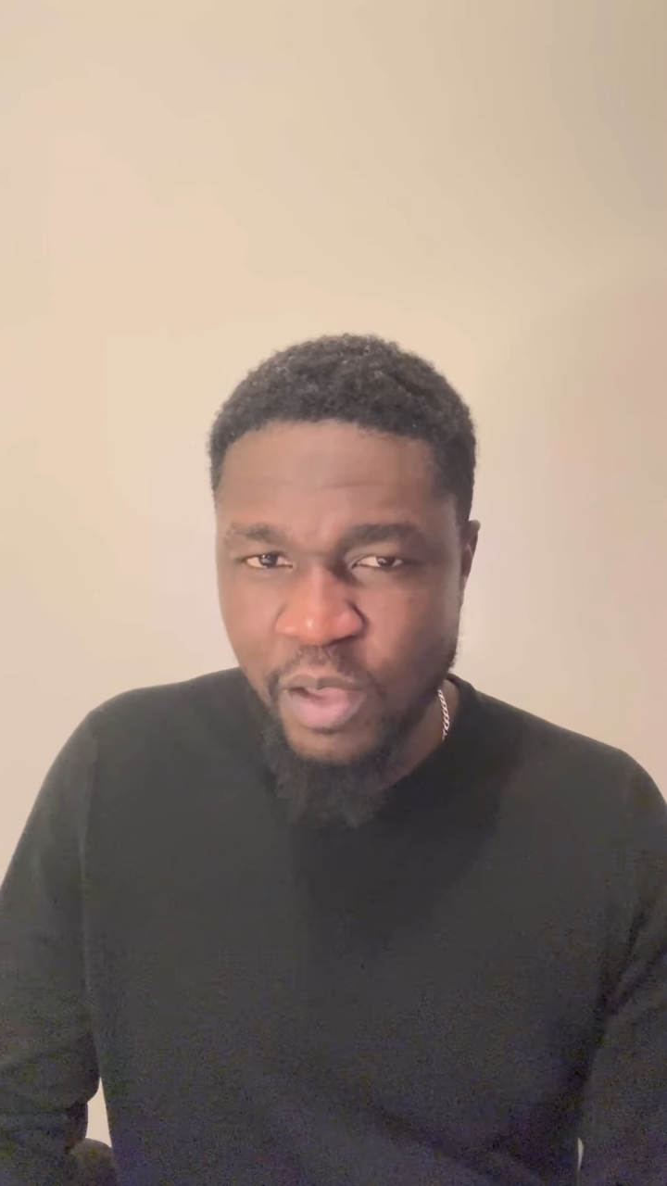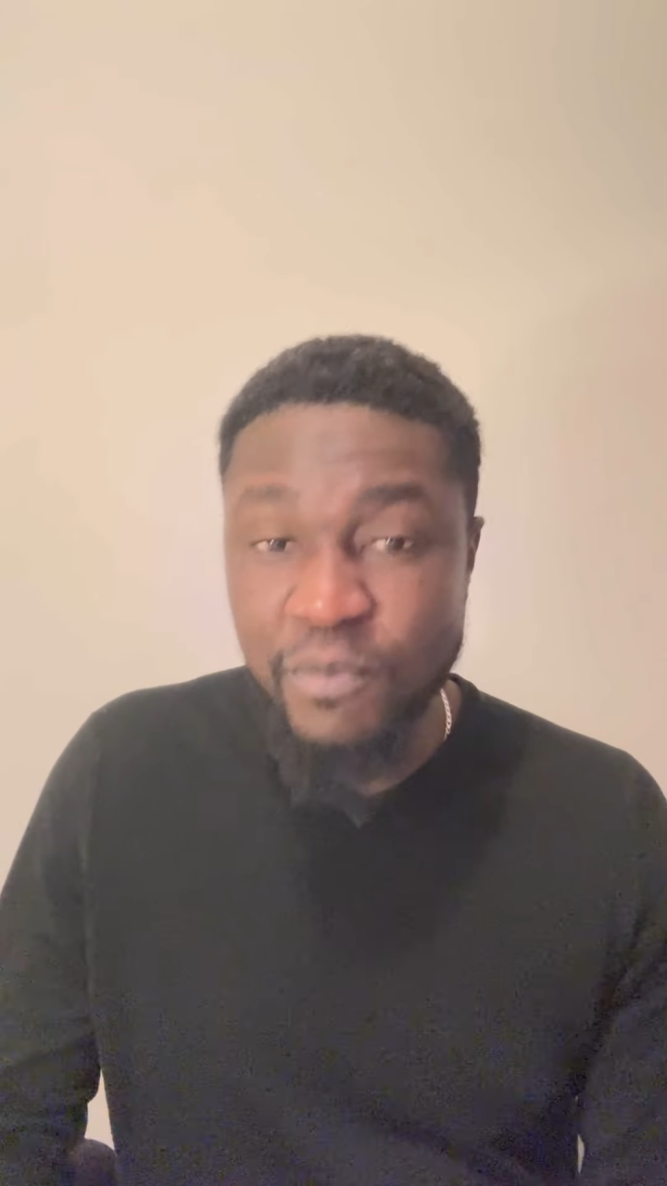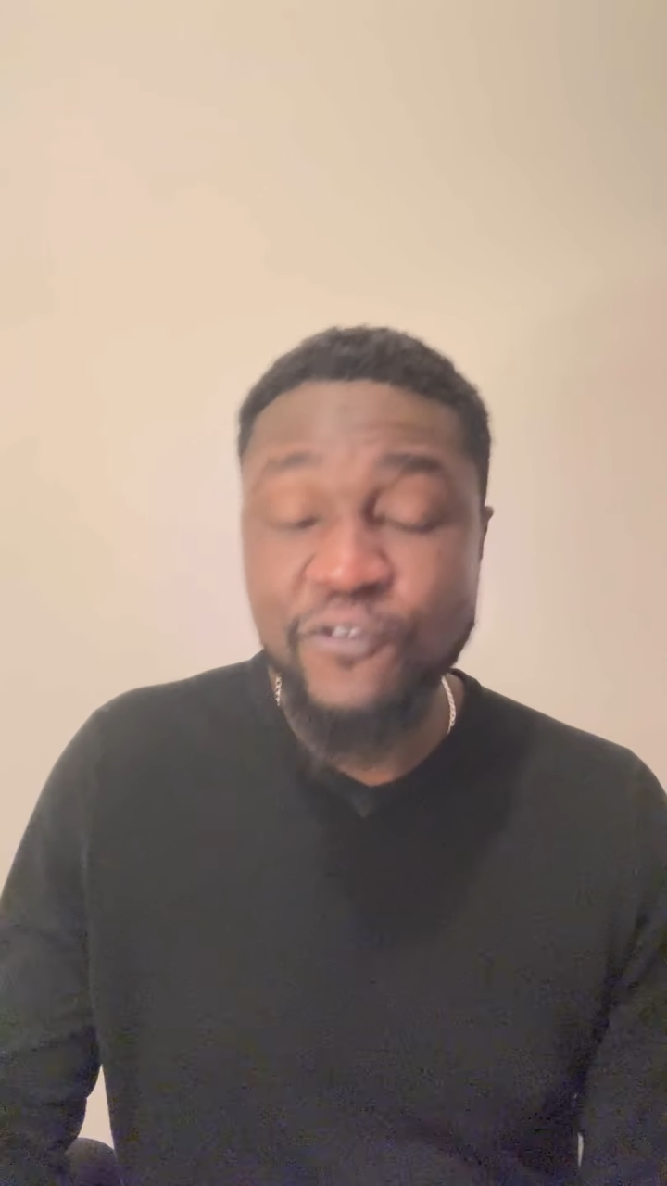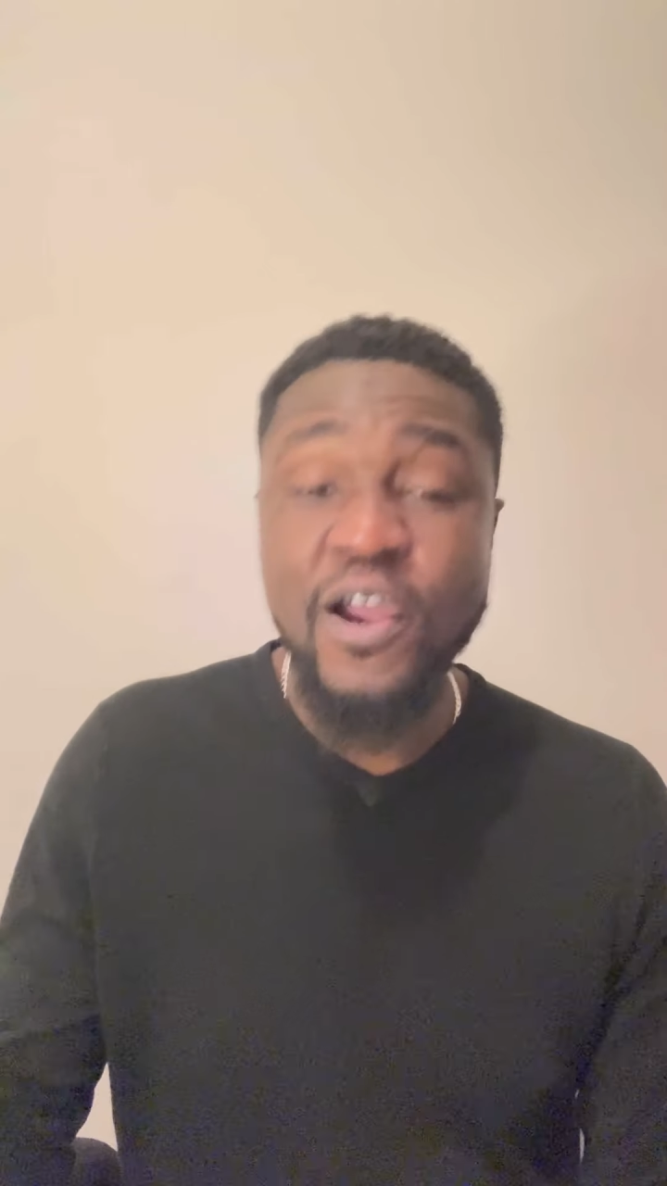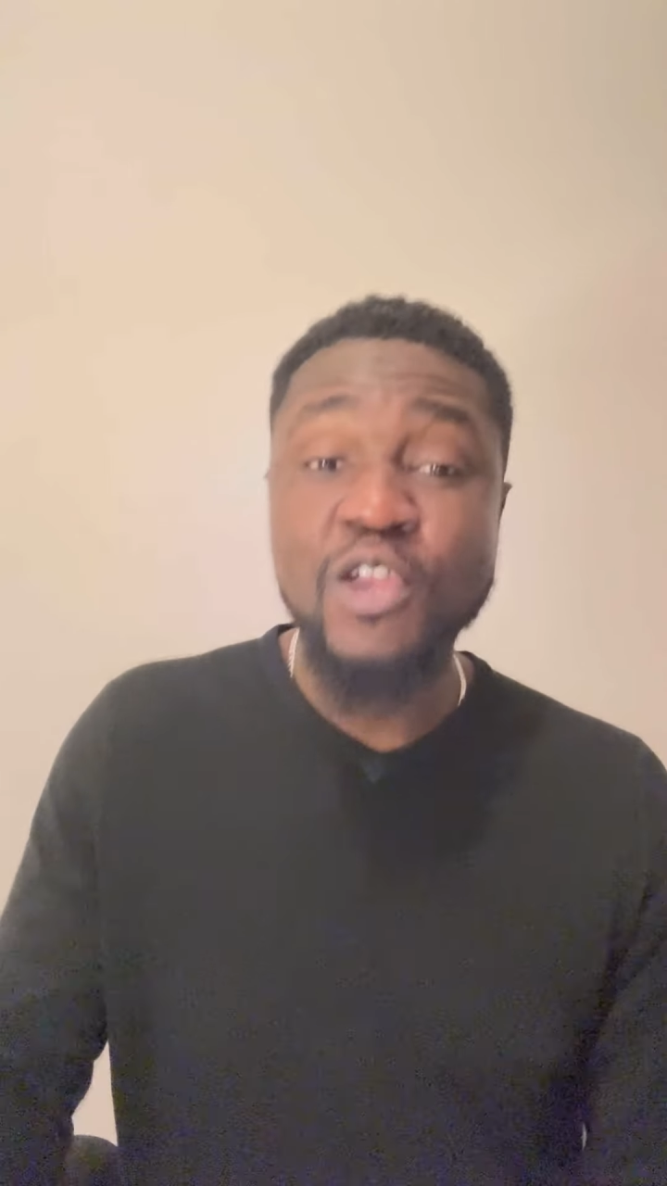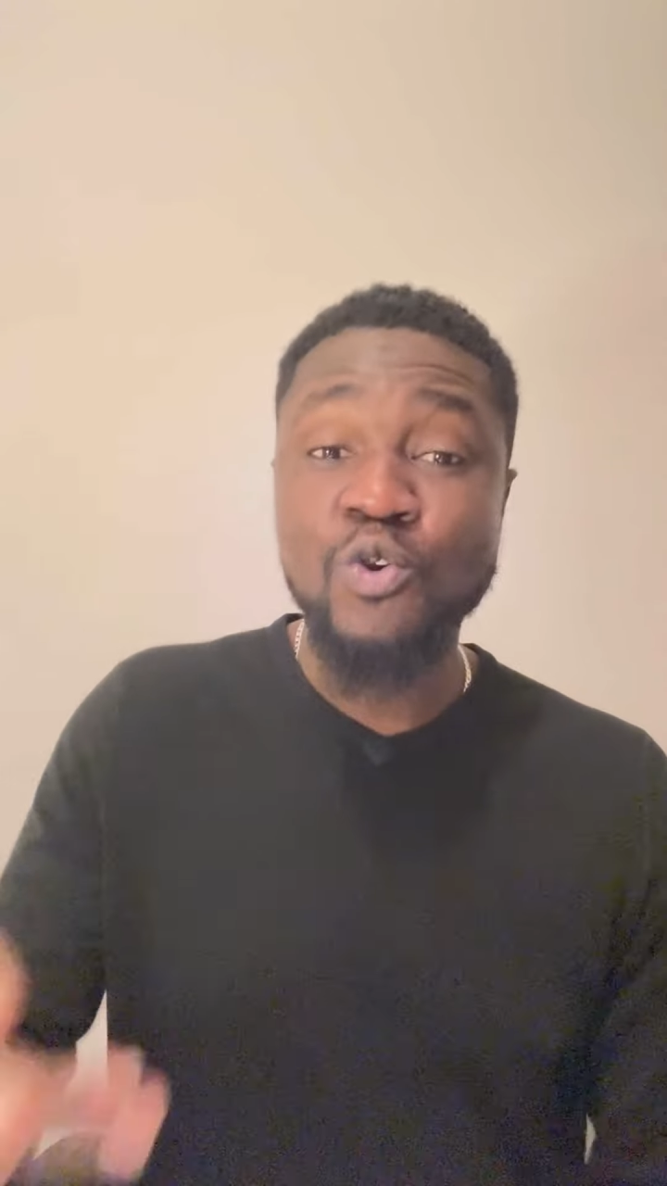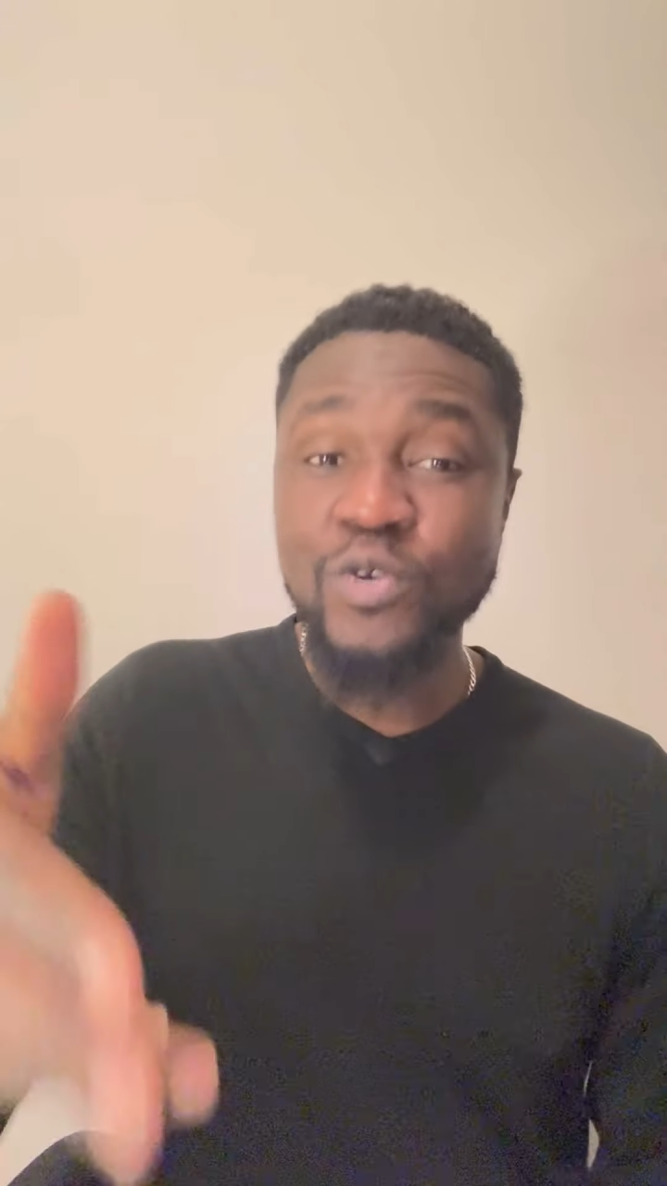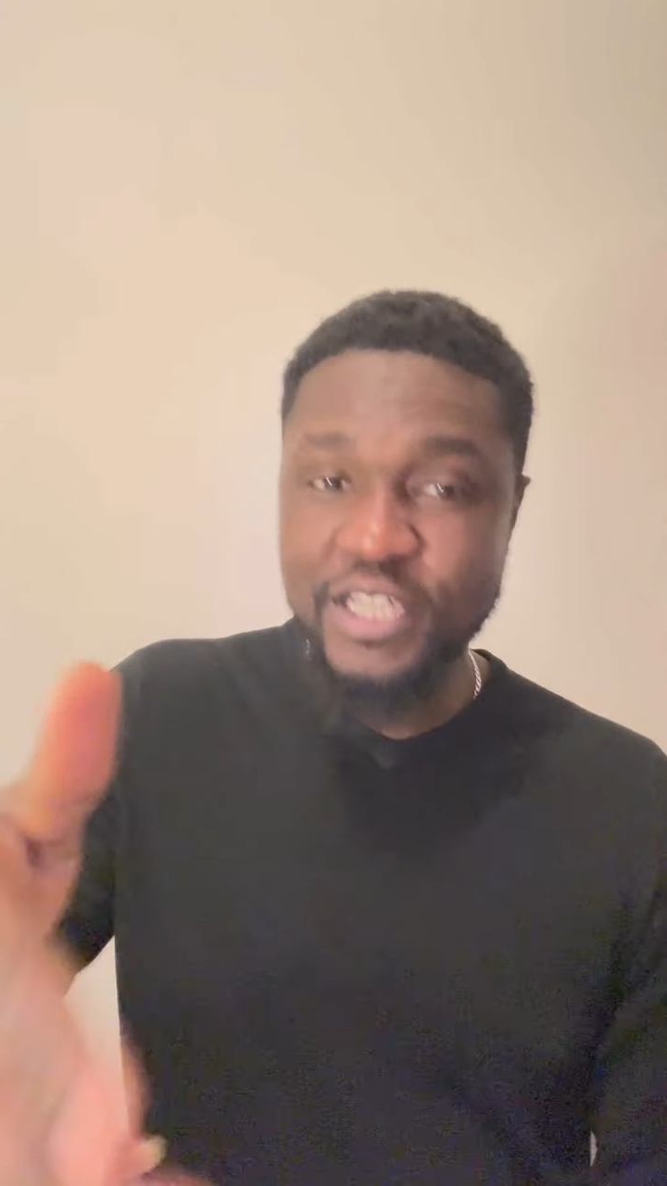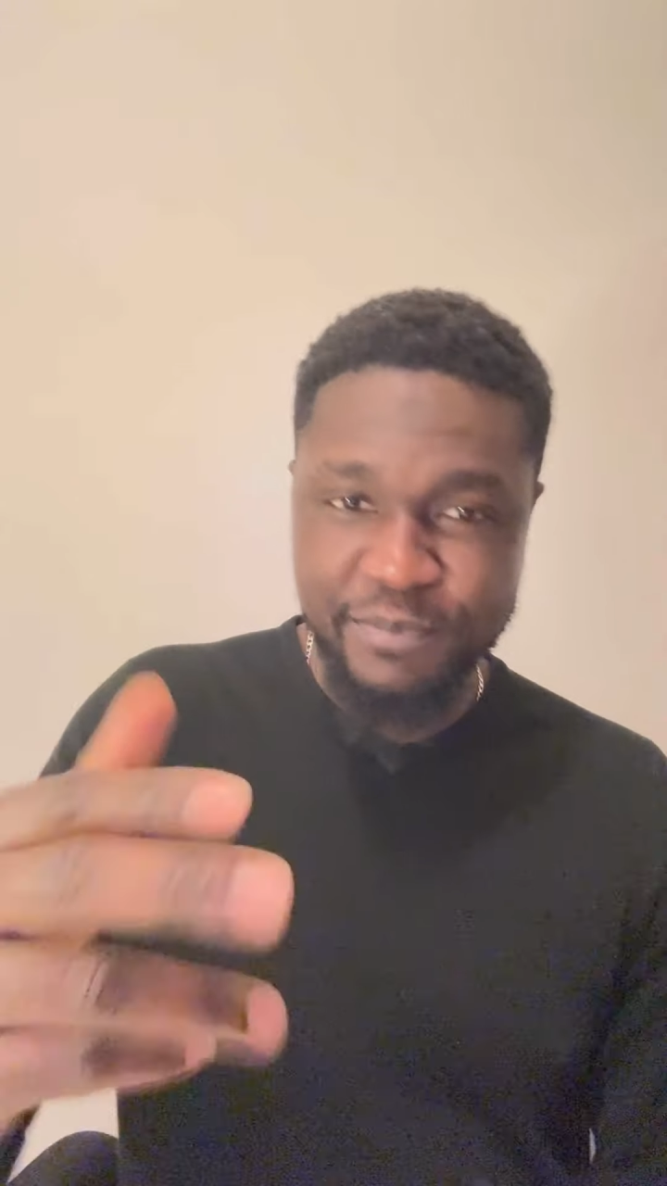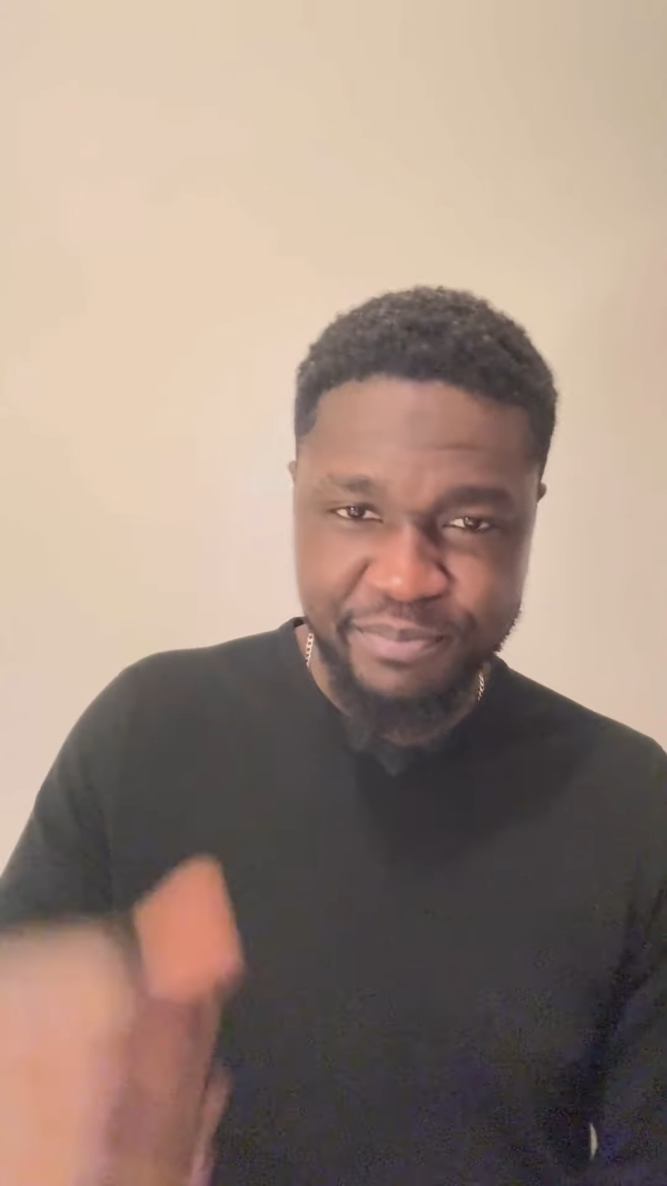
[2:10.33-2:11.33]
Before I go
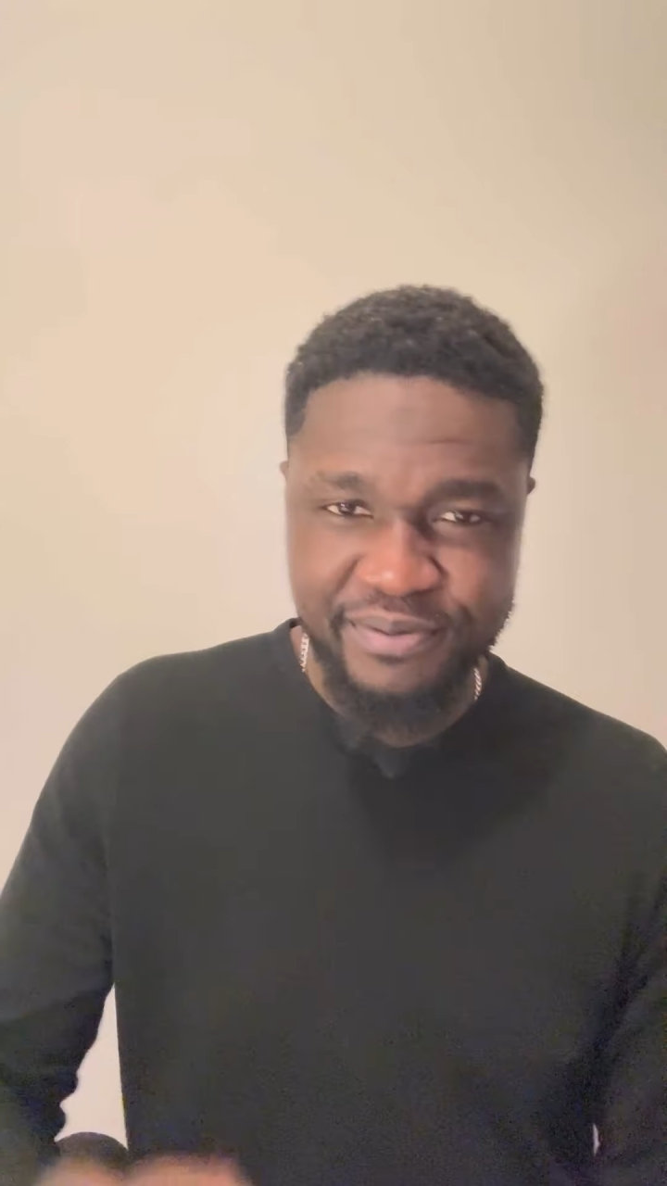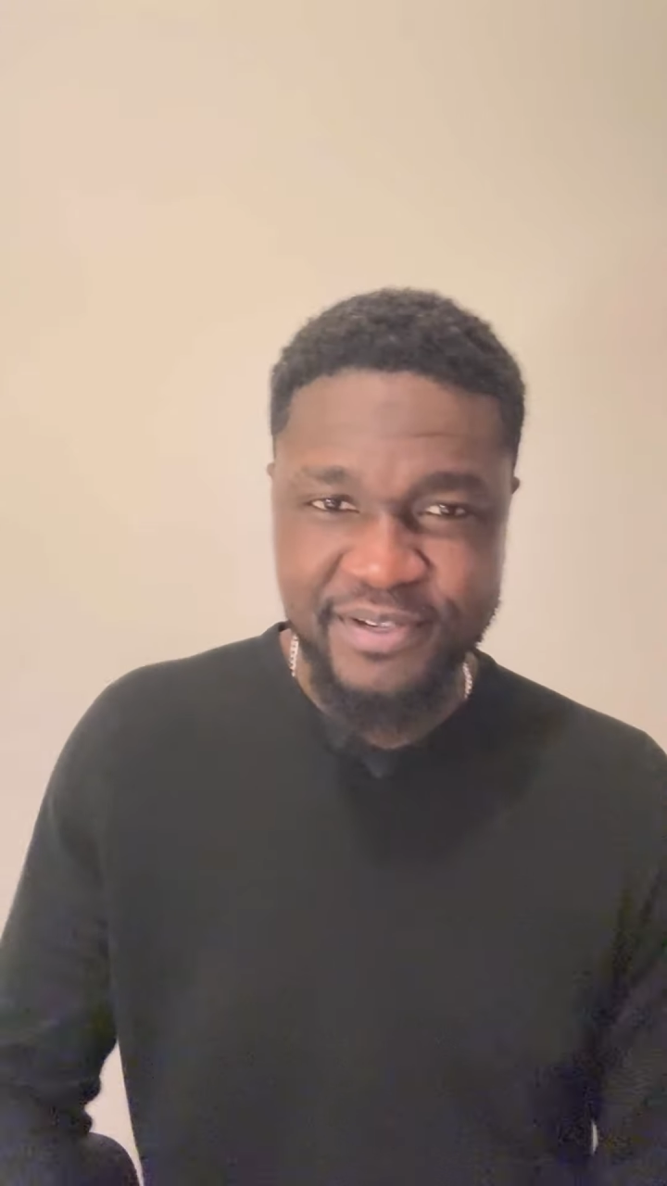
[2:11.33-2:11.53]
deep